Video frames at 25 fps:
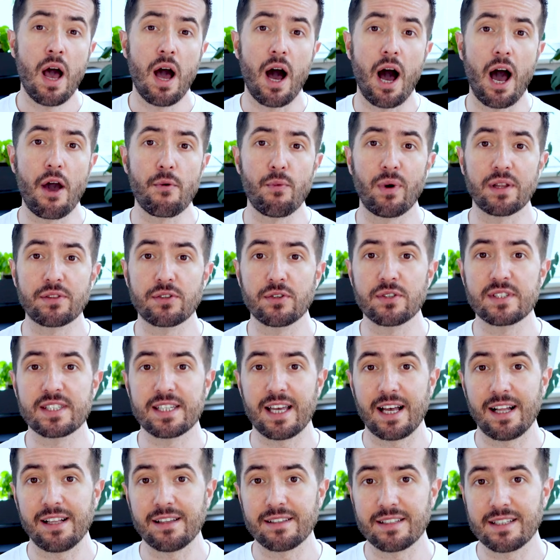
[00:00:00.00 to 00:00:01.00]
I want to
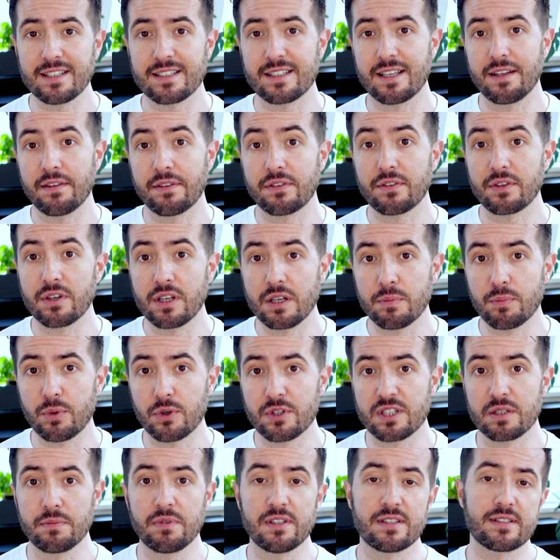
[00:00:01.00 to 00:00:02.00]
tell this in three possible